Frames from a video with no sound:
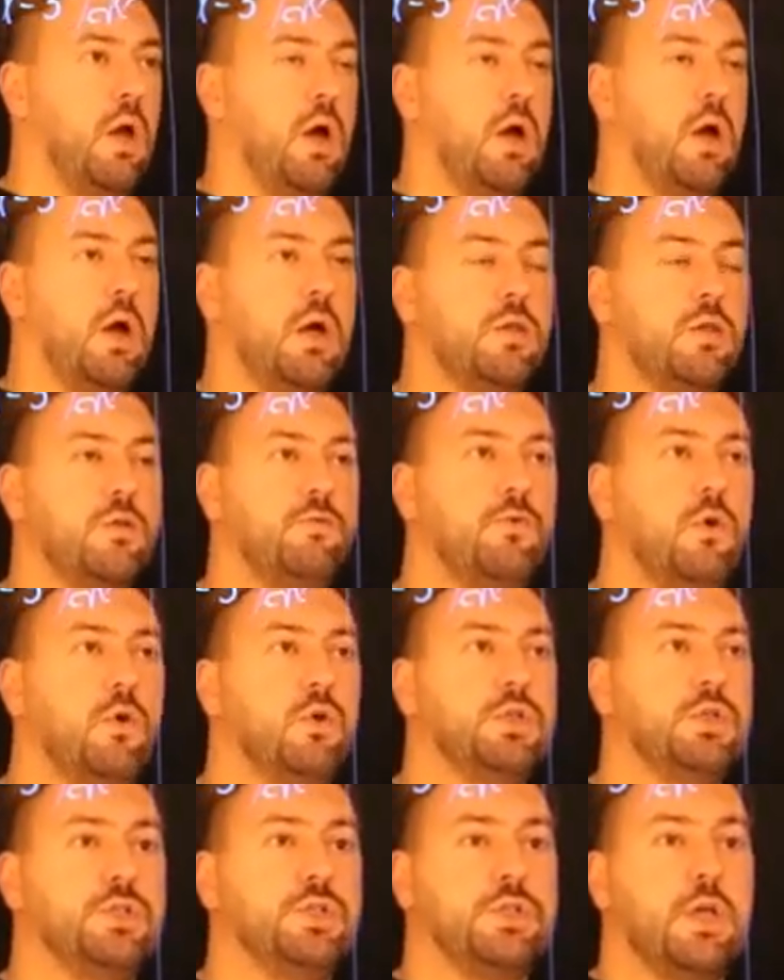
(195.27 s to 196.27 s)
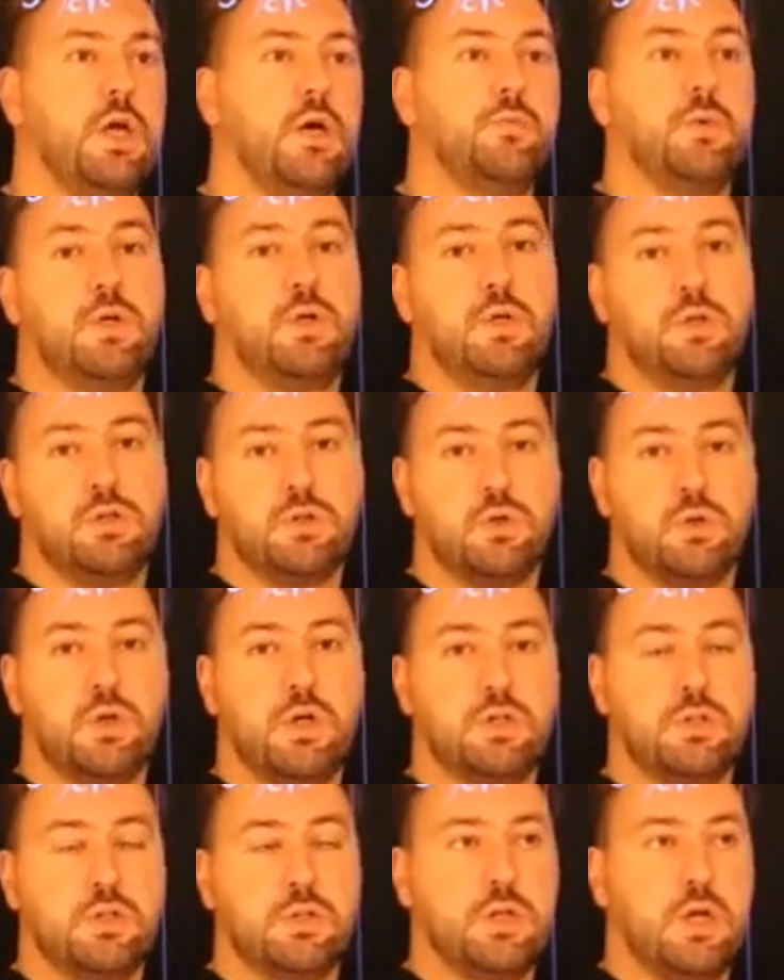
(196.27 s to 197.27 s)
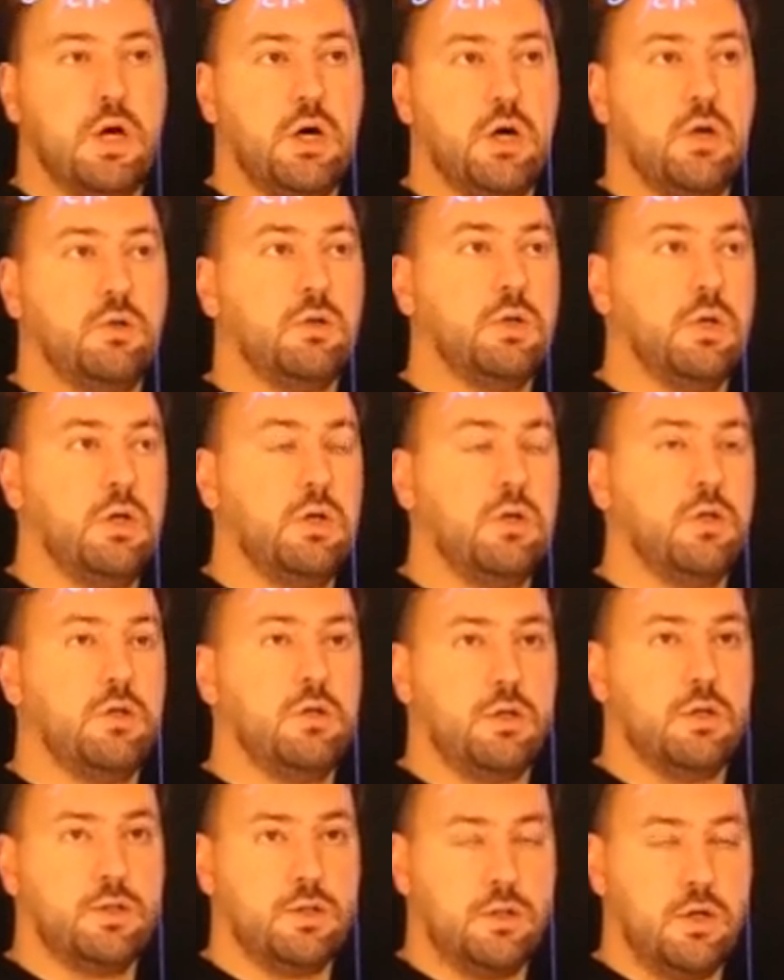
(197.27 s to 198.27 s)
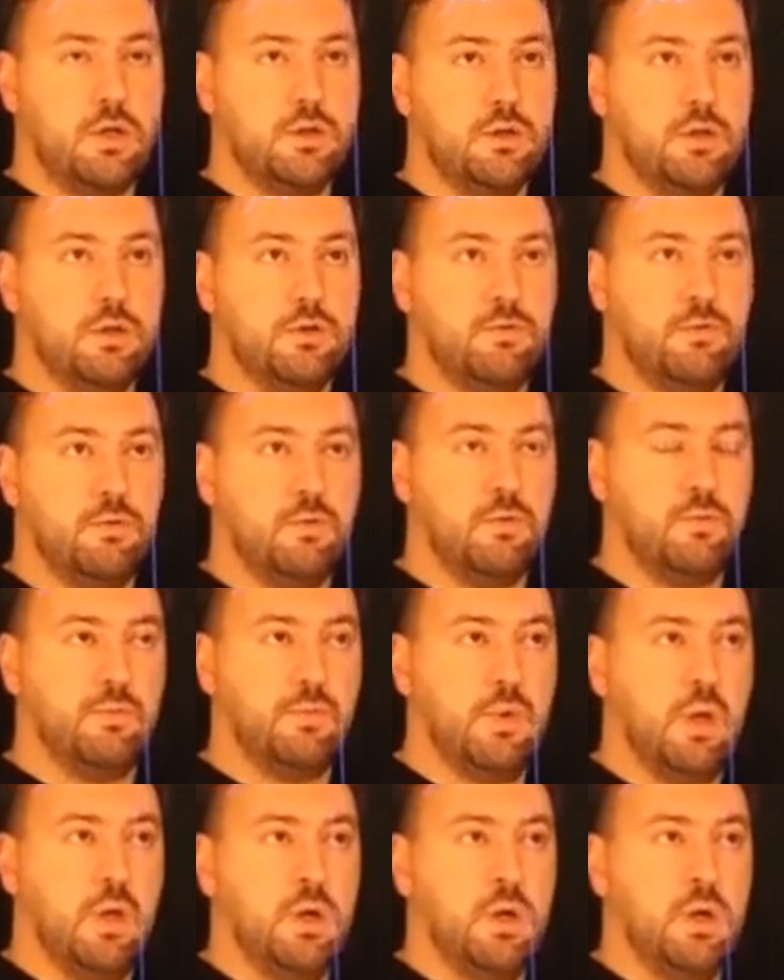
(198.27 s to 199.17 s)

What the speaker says: and the first step is to write it down in the standard form.